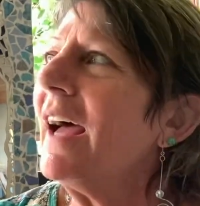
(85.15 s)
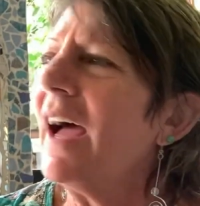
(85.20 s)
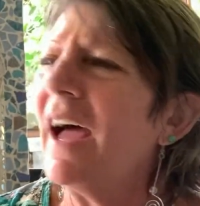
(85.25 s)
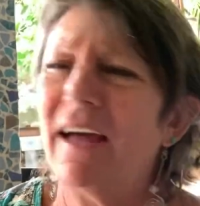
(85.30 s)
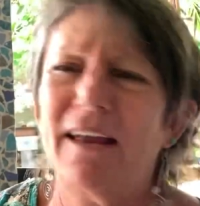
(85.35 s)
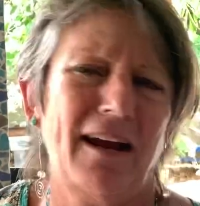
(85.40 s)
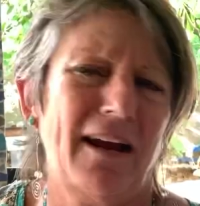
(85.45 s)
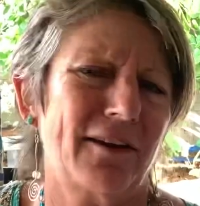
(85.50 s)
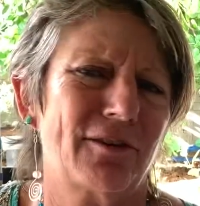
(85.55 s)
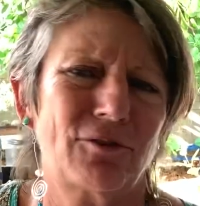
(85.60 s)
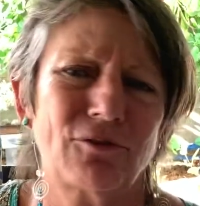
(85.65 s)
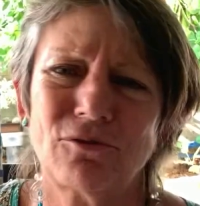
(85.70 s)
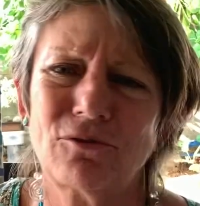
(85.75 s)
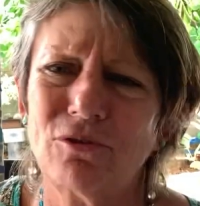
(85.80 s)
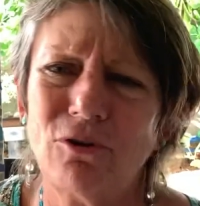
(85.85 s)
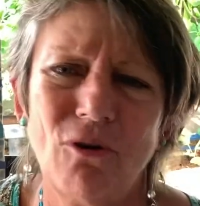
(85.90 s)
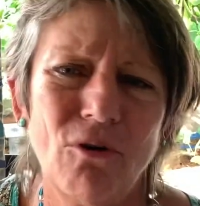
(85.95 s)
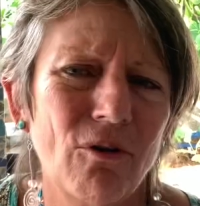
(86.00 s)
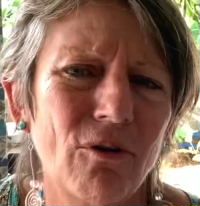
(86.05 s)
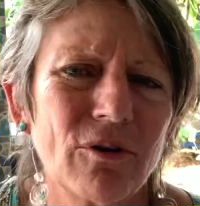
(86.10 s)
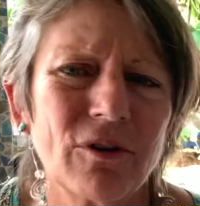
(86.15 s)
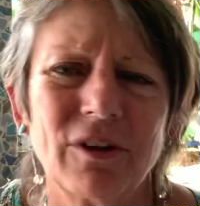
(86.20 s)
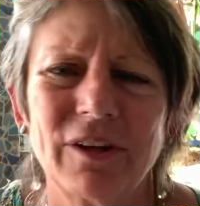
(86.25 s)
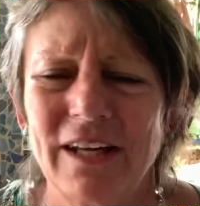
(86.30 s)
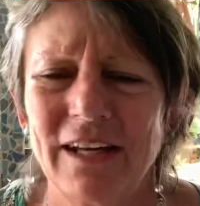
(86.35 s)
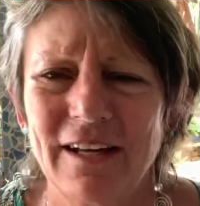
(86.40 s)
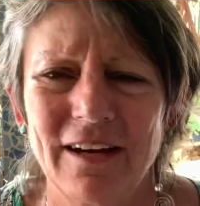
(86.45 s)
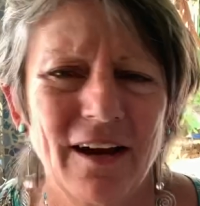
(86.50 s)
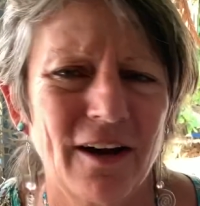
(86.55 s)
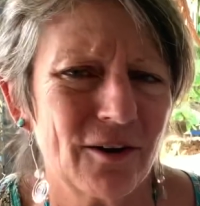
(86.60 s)
And I
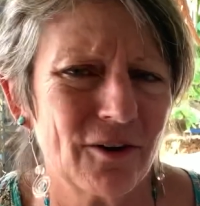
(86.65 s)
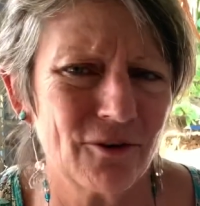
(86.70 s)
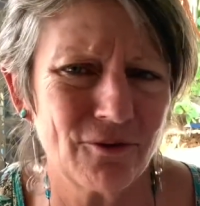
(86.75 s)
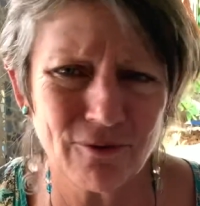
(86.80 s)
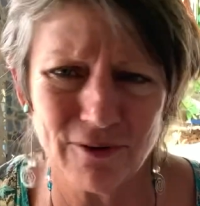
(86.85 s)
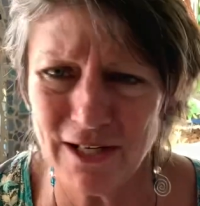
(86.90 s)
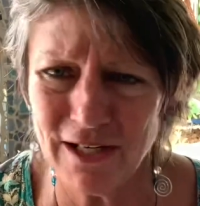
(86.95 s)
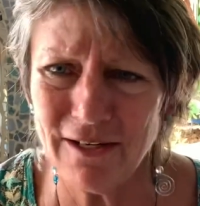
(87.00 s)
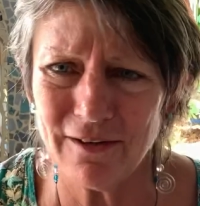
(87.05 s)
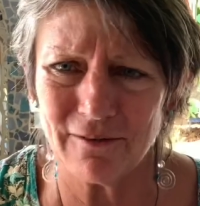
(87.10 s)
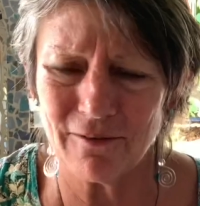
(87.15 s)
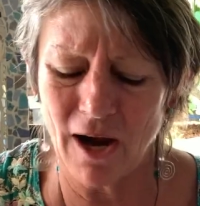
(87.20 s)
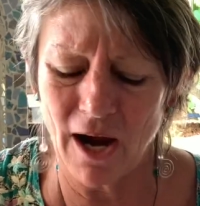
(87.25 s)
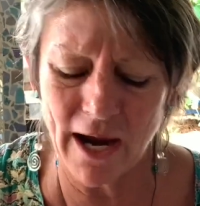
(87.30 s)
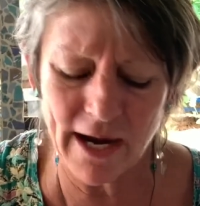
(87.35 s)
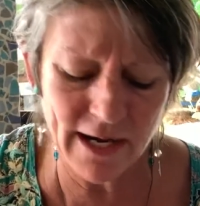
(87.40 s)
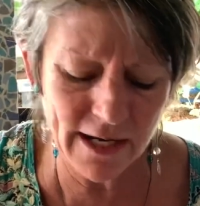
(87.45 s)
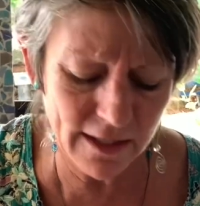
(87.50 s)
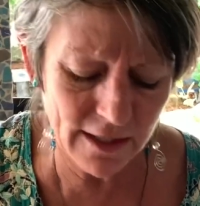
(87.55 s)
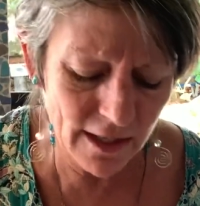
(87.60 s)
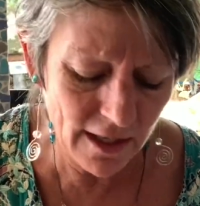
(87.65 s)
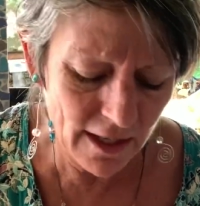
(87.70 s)
totally agree, right?